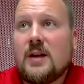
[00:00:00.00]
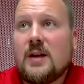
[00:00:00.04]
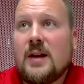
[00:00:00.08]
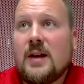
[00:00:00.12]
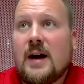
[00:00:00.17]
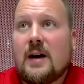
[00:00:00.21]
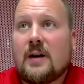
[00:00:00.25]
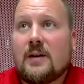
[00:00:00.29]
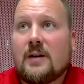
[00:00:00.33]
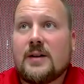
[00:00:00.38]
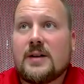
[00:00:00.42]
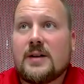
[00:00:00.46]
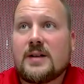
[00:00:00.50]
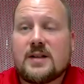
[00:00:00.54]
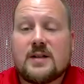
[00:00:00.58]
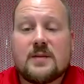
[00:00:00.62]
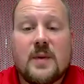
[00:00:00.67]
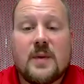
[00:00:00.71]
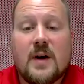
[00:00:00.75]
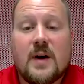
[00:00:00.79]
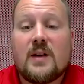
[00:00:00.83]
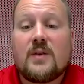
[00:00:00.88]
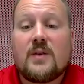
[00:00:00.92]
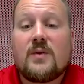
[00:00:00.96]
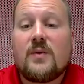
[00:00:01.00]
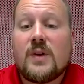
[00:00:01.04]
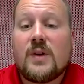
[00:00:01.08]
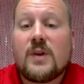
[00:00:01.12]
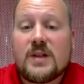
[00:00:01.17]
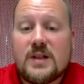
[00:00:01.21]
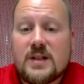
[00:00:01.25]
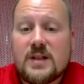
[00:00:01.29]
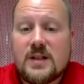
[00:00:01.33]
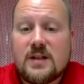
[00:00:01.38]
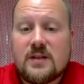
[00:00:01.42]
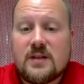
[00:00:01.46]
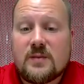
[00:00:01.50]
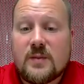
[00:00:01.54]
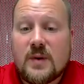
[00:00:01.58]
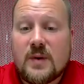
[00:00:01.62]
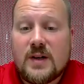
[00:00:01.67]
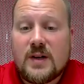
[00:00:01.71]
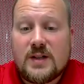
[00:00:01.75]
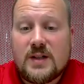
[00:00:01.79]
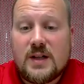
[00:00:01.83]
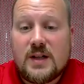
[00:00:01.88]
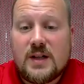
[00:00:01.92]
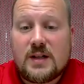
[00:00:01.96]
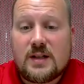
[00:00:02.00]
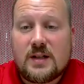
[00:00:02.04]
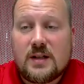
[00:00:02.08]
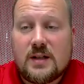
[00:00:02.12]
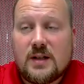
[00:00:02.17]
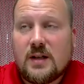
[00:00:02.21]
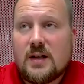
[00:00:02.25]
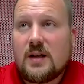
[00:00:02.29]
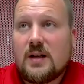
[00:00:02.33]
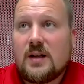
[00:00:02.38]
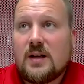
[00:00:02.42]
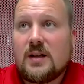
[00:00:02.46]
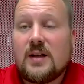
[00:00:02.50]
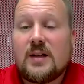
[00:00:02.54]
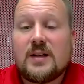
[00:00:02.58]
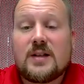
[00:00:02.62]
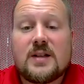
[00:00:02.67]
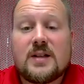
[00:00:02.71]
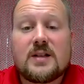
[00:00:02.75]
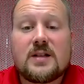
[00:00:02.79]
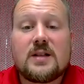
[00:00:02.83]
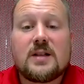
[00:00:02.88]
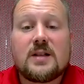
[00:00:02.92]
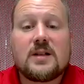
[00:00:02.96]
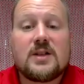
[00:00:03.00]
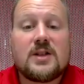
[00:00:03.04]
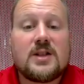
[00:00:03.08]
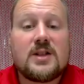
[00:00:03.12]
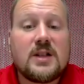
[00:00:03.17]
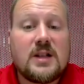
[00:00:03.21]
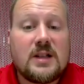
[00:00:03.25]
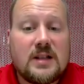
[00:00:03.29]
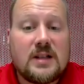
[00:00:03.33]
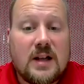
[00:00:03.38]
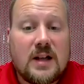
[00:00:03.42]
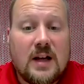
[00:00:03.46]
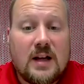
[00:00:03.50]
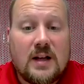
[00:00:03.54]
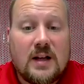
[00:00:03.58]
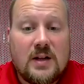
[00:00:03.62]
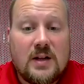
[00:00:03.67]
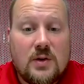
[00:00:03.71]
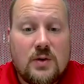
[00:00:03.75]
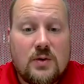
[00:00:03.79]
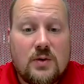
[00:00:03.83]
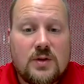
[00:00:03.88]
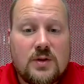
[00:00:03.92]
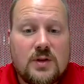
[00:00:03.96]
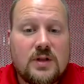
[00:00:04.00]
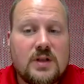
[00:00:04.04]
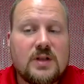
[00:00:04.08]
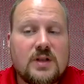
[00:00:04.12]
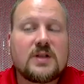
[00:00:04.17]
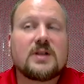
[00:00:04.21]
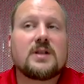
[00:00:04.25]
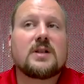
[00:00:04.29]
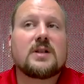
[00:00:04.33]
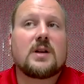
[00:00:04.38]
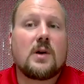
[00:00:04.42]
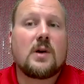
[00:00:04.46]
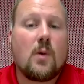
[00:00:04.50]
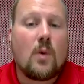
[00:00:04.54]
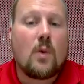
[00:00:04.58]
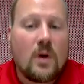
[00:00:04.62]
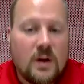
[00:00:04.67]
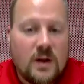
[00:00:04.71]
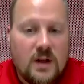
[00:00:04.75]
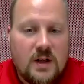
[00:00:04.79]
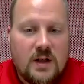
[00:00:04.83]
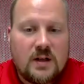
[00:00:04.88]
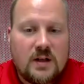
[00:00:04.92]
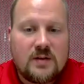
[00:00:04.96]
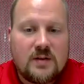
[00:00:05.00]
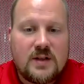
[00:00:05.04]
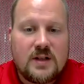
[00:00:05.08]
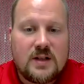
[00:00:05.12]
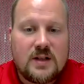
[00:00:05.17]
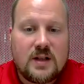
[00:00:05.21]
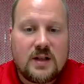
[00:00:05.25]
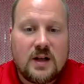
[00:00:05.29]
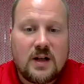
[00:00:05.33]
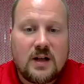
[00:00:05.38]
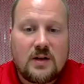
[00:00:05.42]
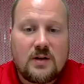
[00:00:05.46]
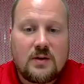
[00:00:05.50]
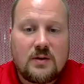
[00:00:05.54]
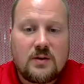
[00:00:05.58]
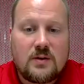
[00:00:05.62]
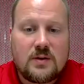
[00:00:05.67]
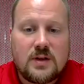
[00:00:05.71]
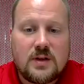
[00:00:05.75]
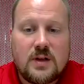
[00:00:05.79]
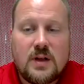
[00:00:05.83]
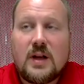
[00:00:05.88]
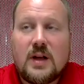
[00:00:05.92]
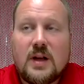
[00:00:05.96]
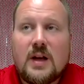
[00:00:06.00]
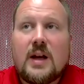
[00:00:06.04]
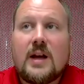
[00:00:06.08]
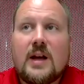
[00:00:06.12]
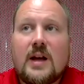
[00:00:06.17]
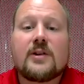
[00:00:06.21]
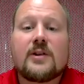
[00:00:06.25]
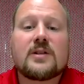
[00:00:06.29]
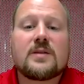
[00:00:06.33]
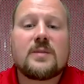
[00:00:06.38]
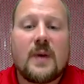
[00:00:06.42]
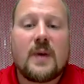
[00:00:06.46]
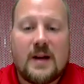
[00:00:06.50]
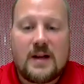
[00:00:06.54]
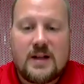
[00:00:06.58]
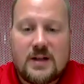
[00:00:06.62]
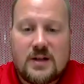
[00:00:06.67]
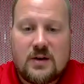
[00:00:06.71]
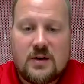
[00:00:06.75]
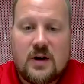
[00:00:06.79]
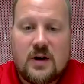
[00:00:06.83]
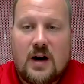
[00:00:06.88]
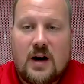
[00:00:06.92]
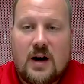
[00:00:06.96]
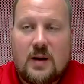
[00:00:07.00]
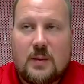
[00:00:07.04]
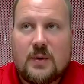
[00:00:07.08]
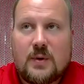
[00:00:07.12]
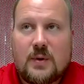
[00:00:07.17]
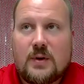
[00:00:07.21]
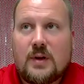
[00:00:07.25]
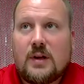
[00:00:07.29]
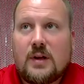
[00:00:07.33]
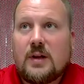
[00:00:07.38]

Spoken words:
Now this is my efficiency of my sheet. This is the sheet that I used. This is the quantity of sheet that I use. Here's my scrap.